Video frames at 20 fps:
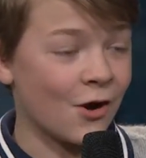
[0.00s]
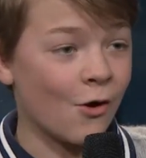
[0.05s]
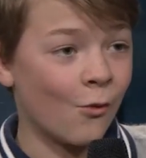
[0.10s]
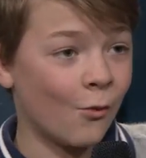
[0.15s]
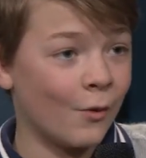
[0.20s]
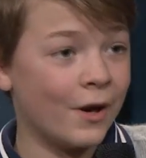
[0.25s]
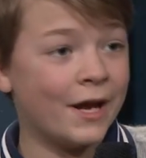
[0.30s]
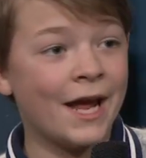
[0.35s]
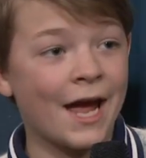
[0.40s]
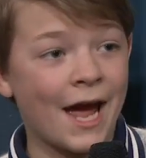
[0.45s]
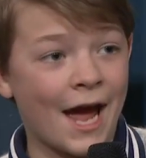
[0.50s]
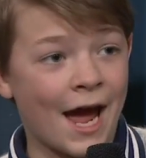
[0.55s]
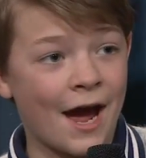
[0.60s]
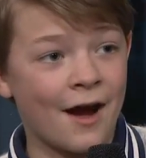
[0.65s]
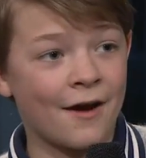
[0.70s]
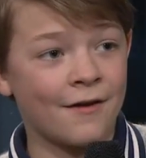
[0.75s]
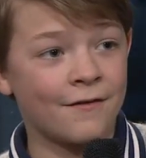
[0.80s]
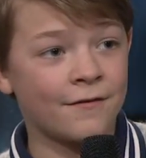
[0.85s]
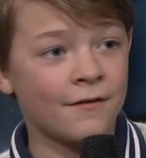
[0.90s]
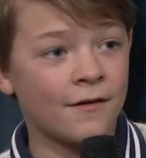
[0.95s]
we
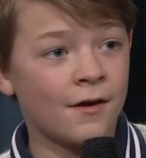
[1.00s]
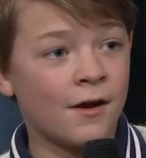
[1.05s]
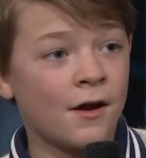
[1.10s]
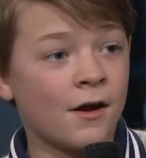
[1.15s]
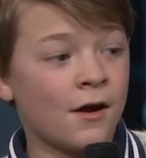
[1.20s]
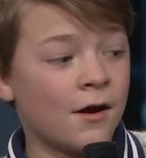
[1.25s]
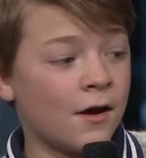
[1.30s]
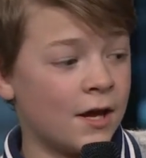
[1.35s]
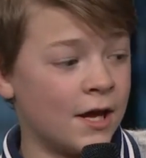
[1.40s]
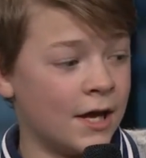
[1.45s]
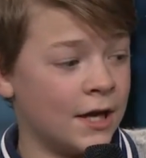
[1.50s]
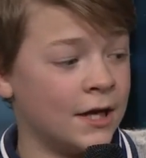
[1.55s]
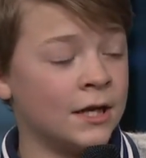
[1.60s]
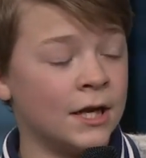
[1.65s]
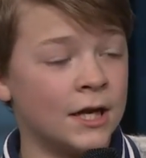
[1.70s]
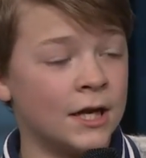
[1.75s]
have in